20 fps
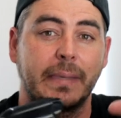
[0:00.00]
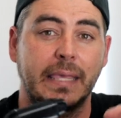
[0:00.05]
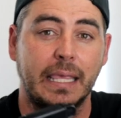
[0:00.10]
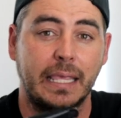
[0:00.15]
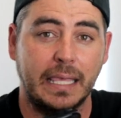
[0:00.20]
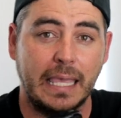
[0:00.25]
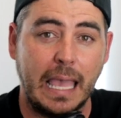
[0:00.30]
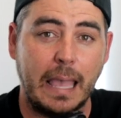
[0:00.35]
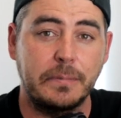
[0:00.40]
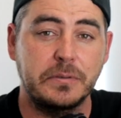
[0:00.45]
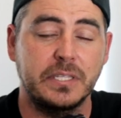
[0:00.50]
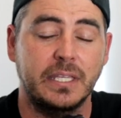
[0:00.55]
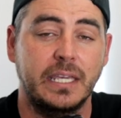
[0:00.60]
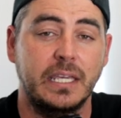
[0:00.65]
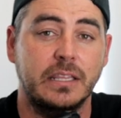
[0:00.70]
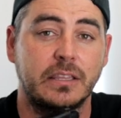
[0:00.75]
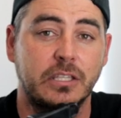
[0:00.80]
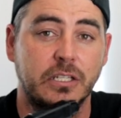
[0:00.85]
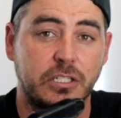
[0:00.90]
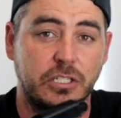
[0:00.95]

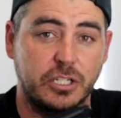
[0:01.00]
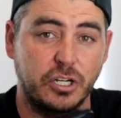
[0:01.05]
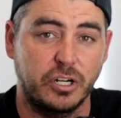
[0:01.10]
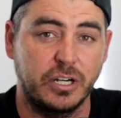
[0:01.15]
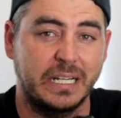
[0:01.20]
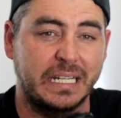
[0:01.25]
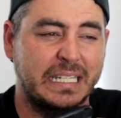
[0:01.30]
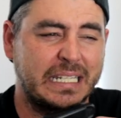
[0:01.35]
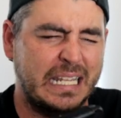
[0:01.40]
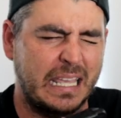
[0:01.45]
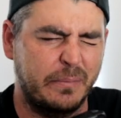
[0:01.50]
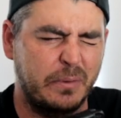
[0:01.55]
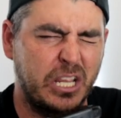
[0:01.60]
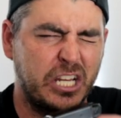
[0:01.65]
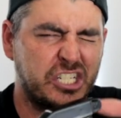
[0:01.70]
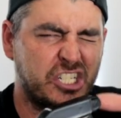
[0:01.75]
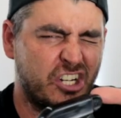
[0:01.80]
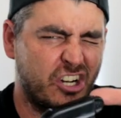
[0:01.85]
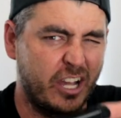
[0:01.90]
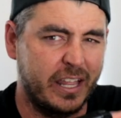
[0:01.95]
encapsulate the dirt and
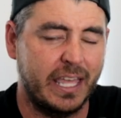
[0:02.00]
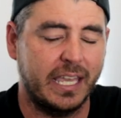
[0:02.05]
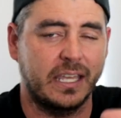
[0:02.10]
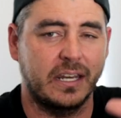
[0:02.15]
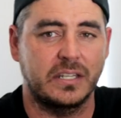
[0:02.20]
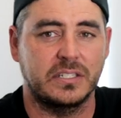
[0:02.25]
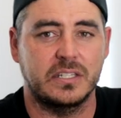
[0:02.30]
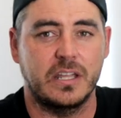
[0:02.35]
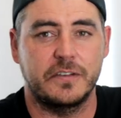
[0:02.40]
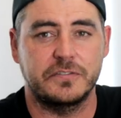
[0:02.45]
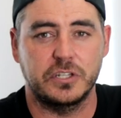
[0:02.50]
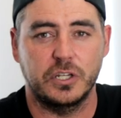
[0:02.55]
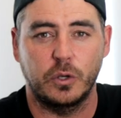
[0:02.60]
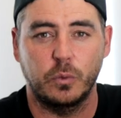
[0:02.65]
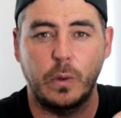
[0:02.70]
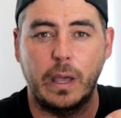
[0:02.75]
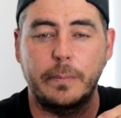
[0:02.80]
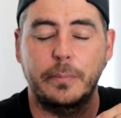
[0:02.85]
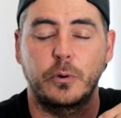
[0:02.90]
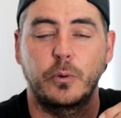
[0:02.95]
contamination and all that kind of stuff, so you
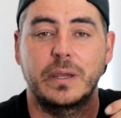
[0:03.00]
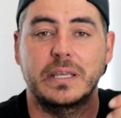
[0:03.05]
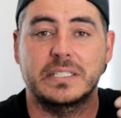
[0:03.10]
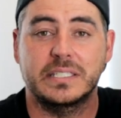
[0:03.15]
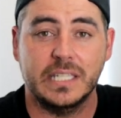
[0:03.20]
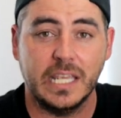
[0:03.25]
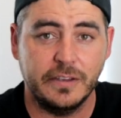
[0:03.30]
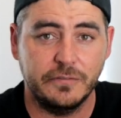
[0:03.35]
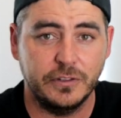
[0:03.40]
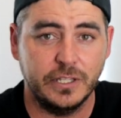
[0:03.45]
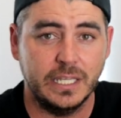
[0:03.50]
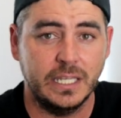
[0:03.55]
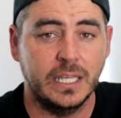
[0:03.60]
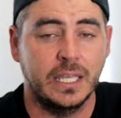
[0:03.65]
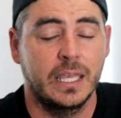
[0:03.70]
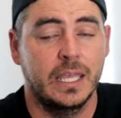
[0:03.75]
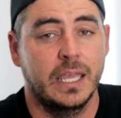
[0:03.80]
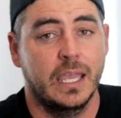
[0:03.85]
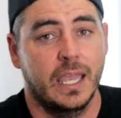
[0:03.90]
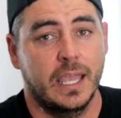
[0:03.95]
can wipe it away
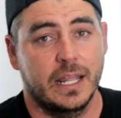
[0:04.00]
safely.